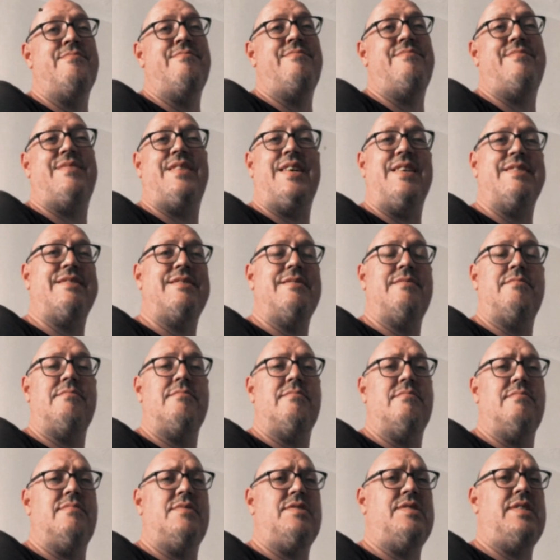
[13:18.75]
doesn't
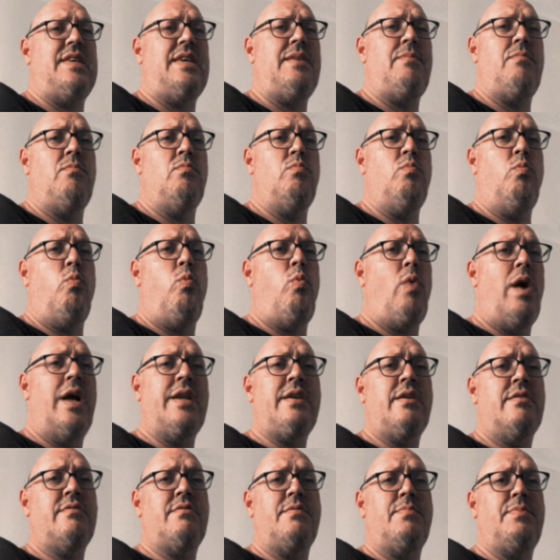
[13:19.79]
seem
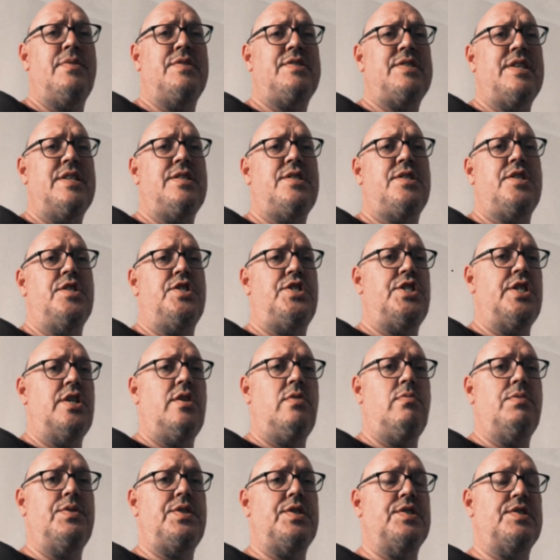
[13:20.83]
100% to
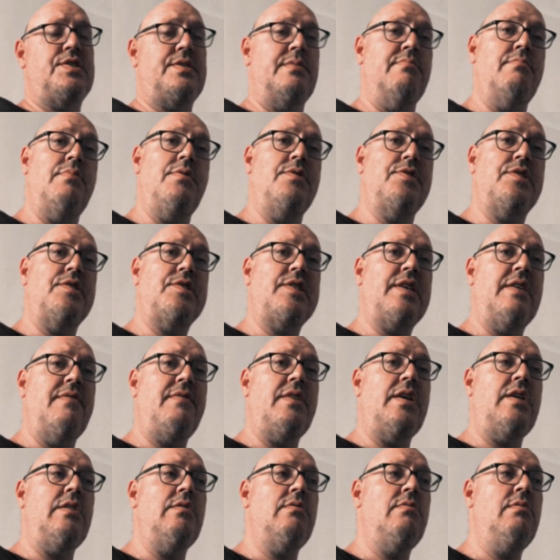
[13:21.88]
gel with the symbols it's
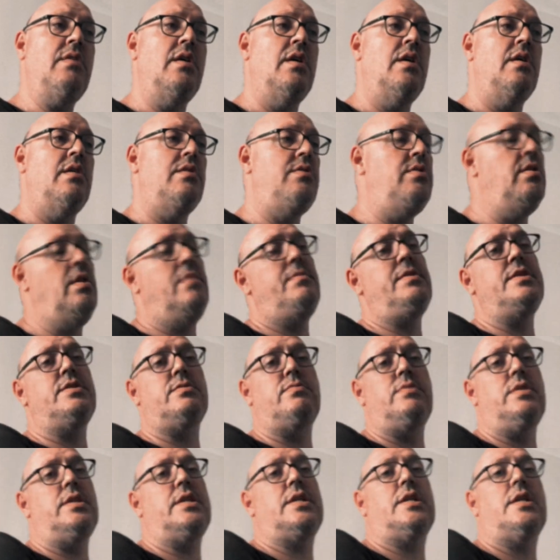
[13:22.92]
giving you, nobody's
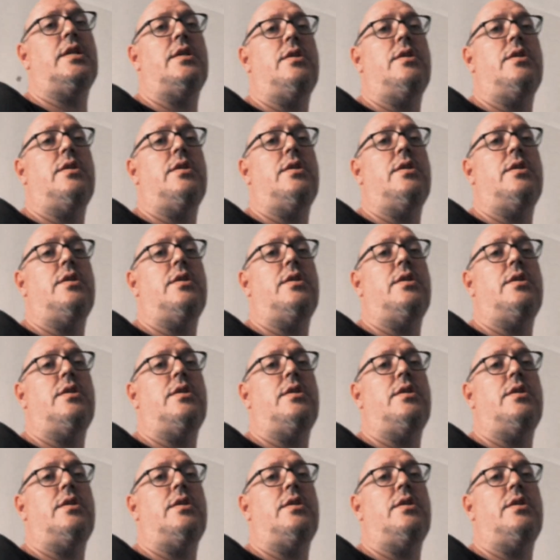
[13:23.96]
really going to